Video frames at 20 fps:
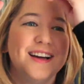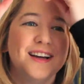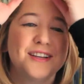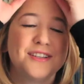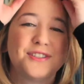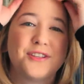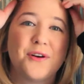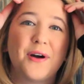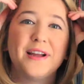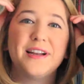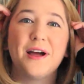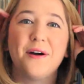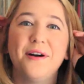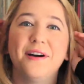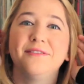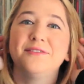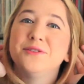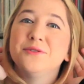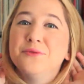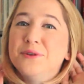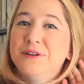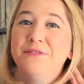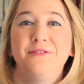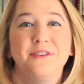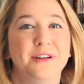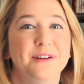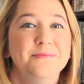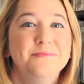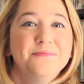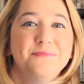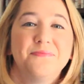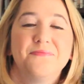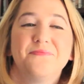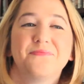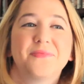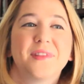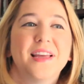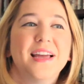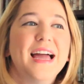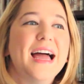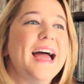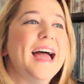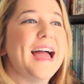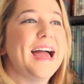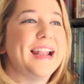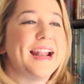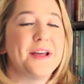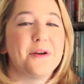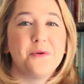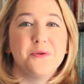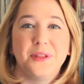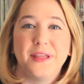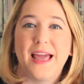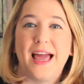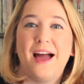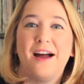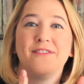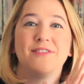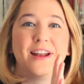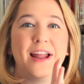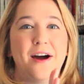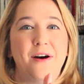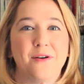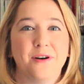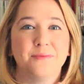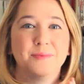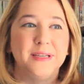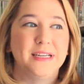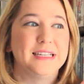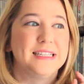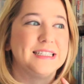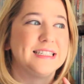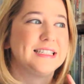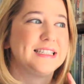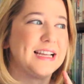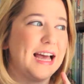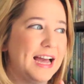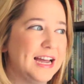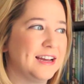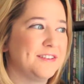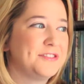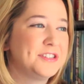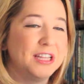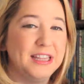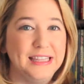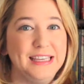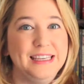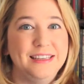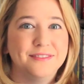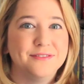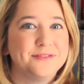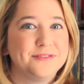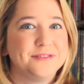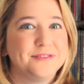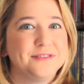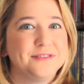So I now have to refilm, and I only have an hour because I have to leave